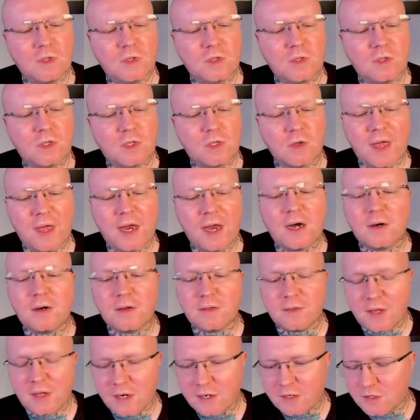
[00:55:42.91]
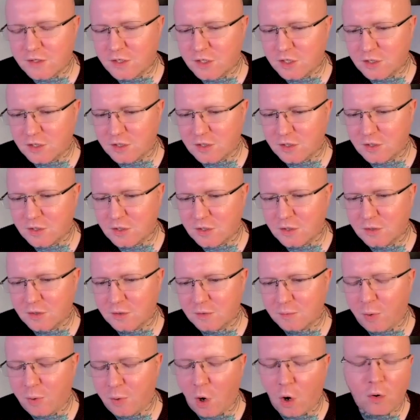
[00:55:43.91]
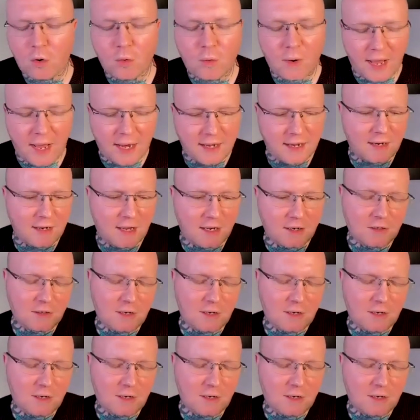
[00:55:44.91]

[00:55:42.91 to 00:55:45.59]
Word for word: So there's Paul, and